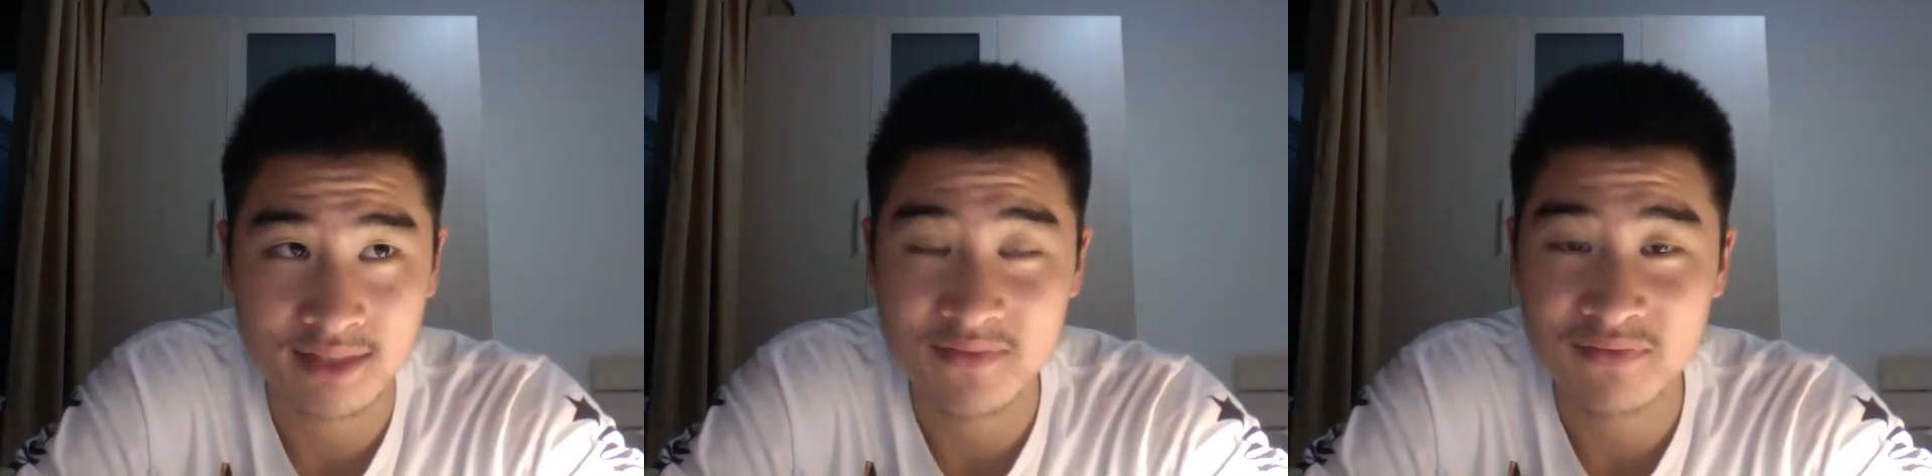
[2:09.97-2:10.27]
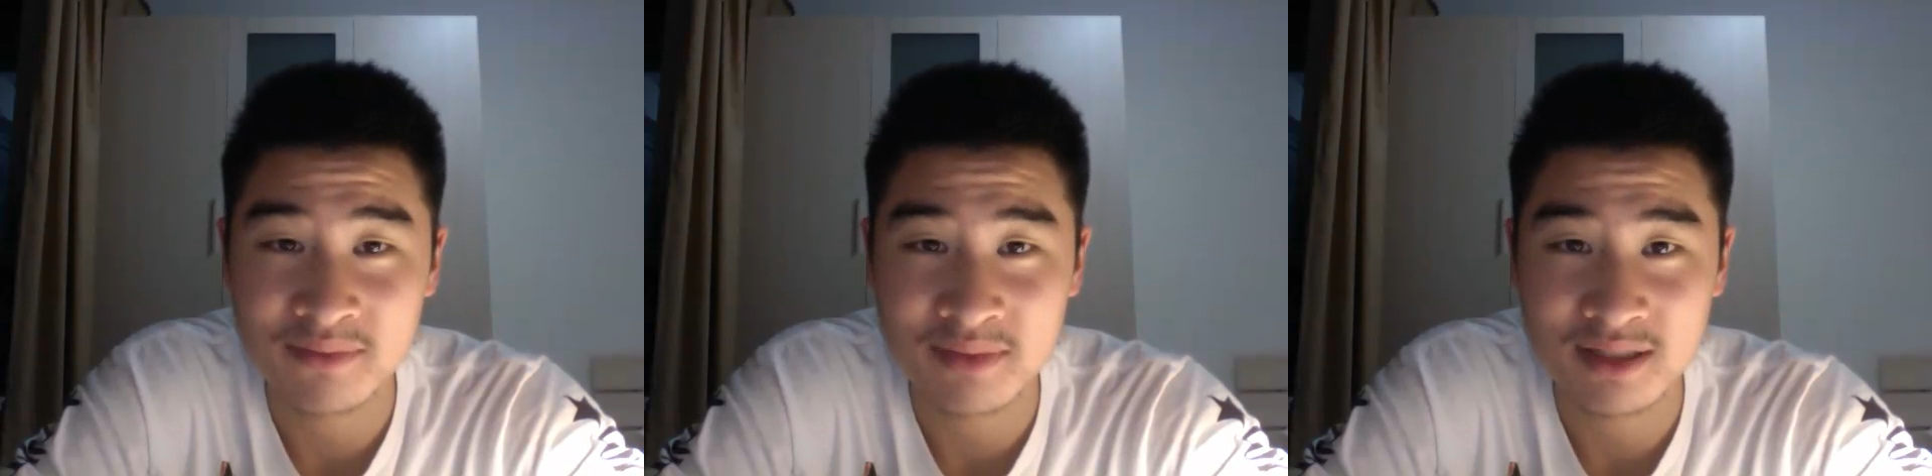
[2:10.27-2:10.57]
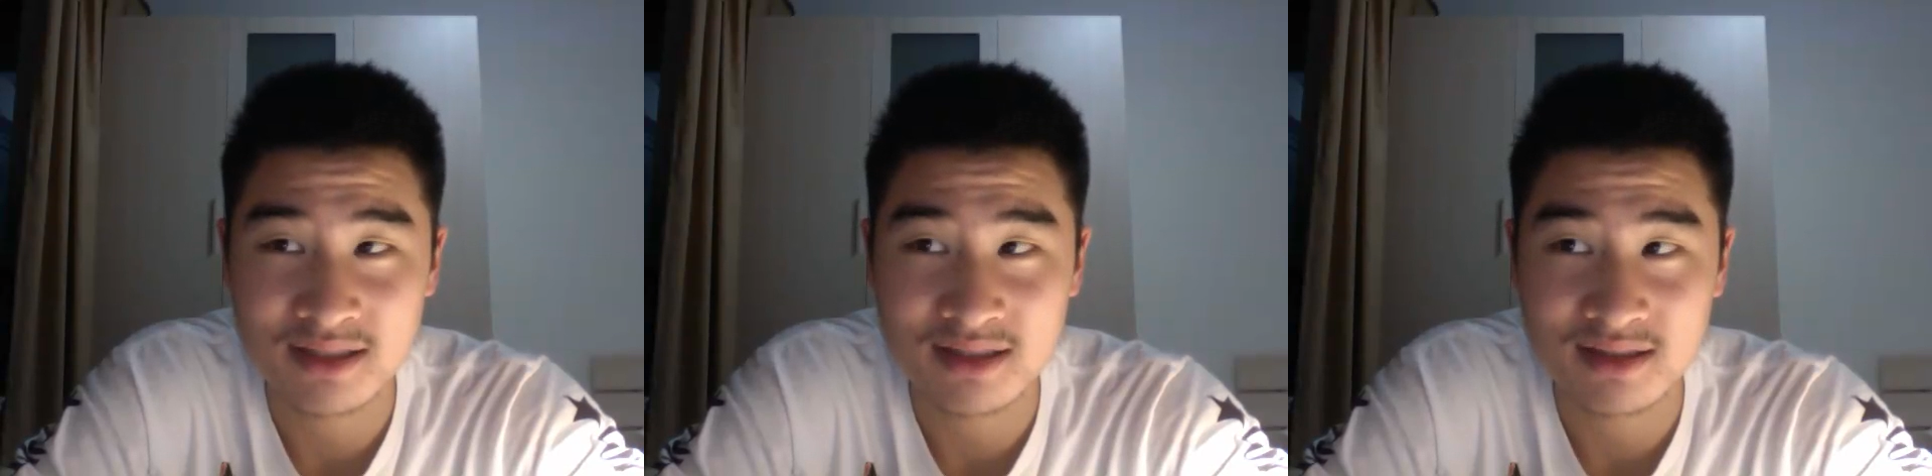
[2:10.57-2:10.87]

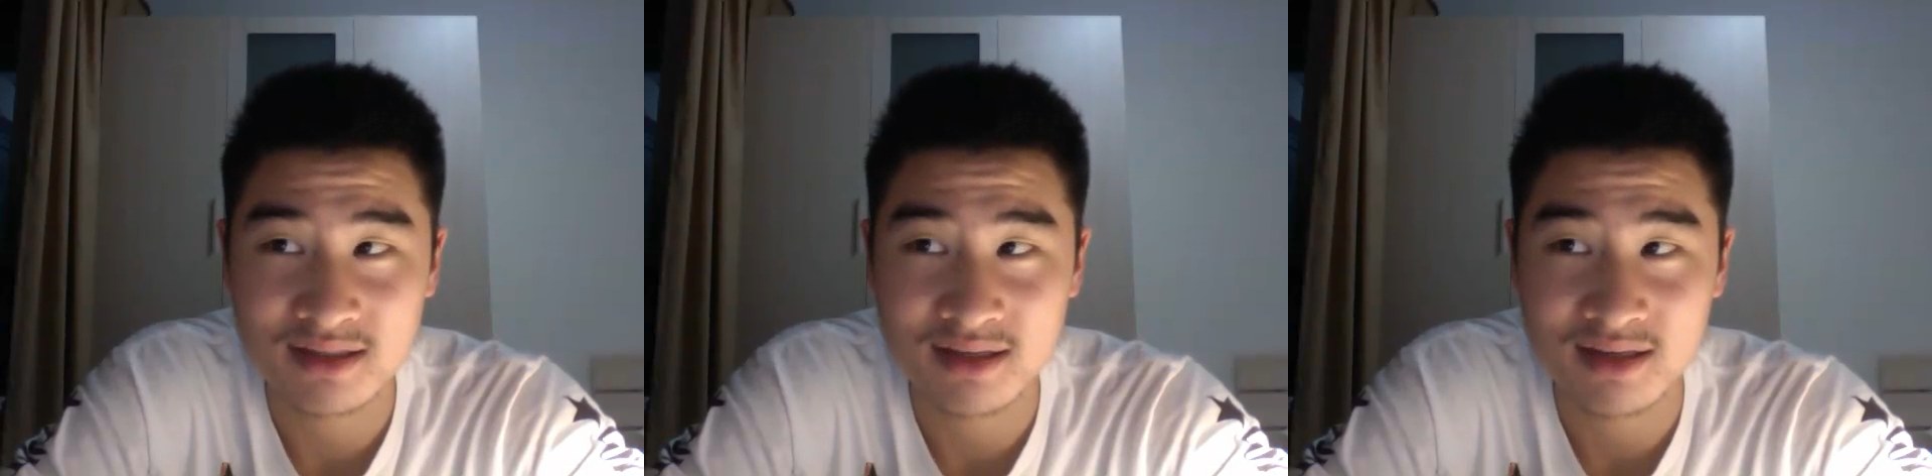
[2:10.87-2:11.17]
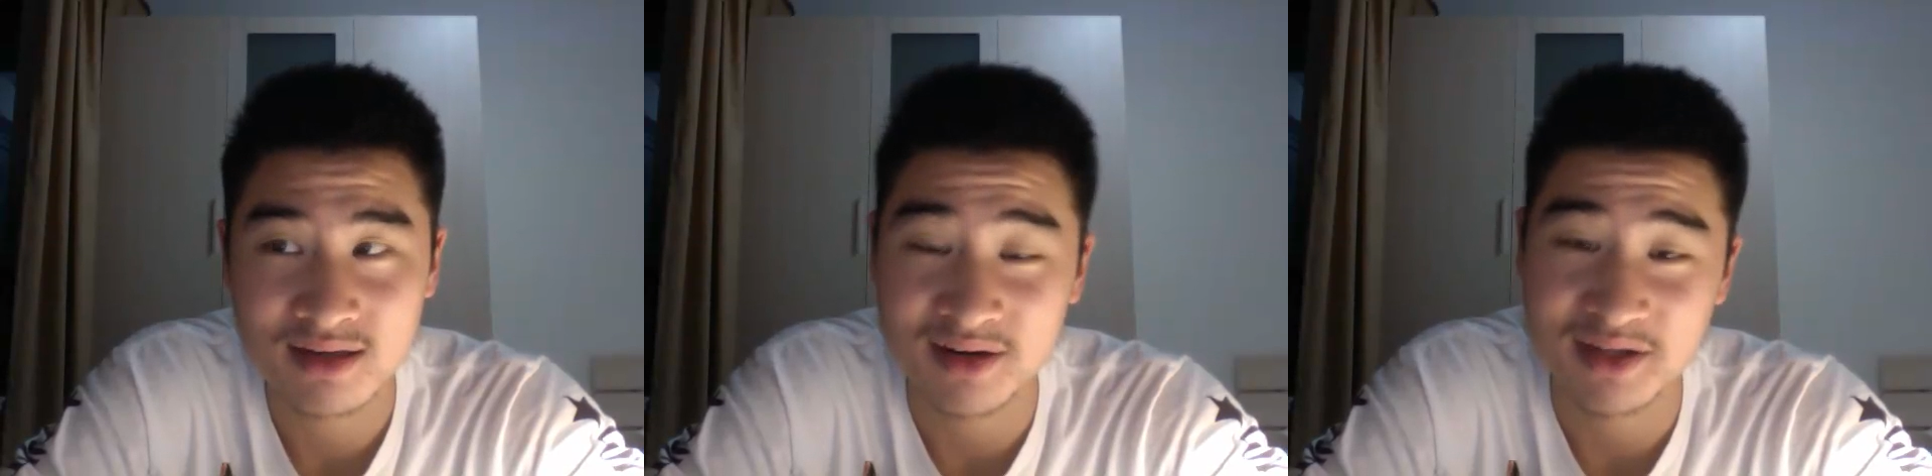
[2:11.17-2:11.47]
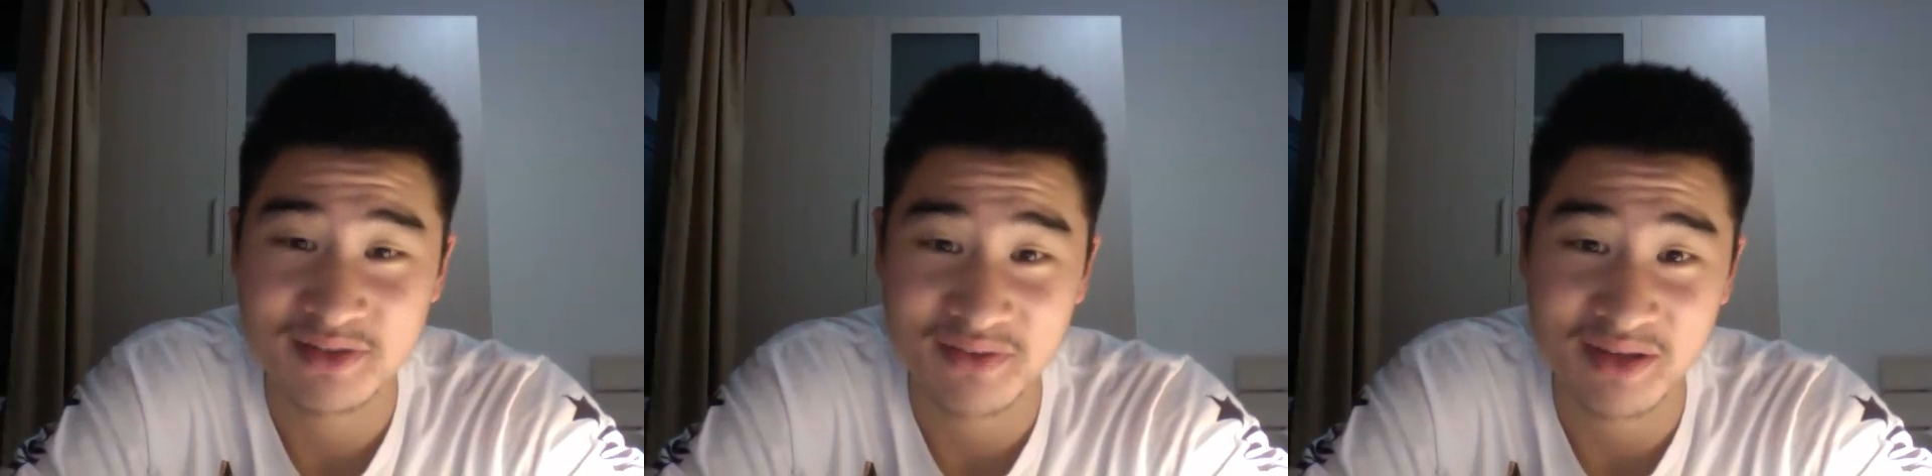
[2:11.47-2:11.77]
infamous, I
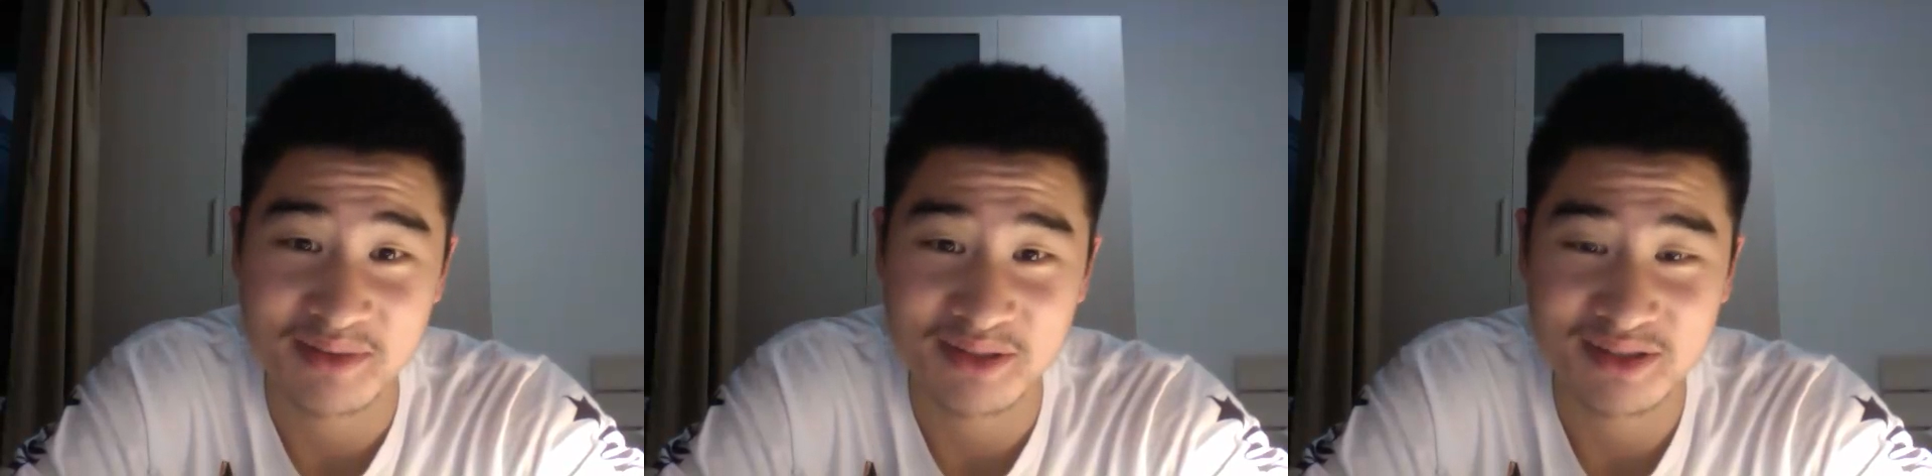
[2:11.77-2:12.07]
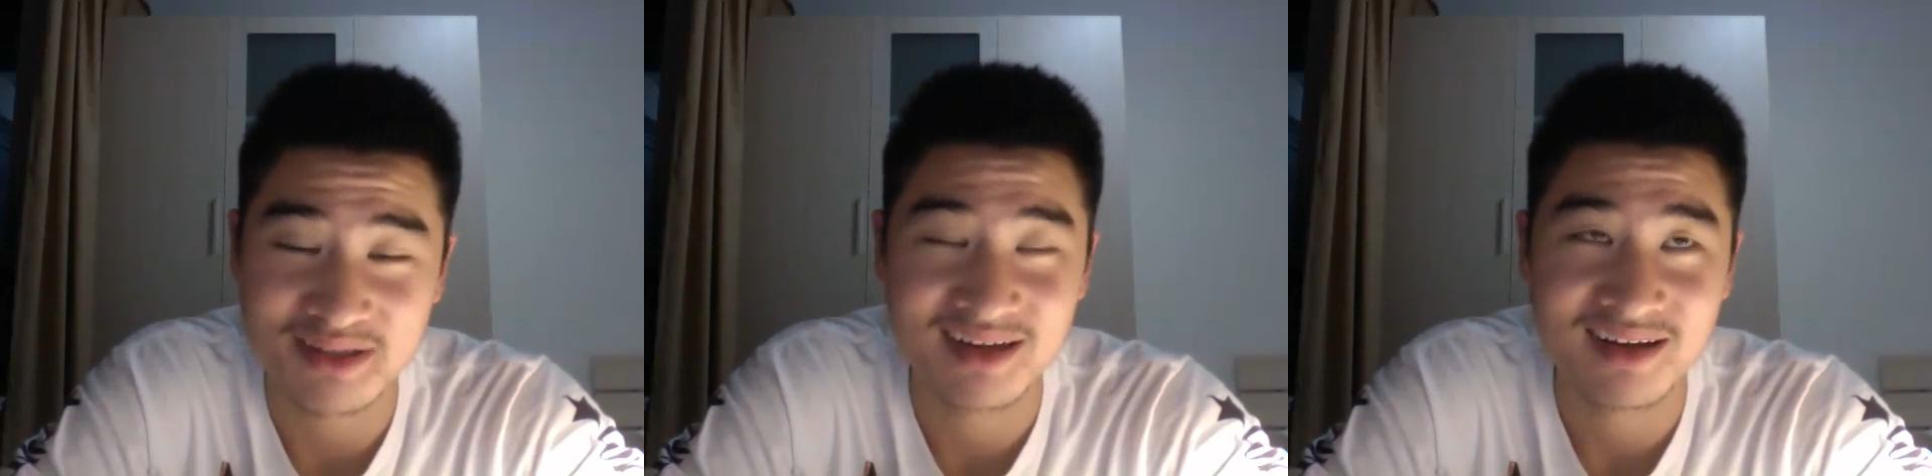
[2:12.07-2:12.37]
guess famous,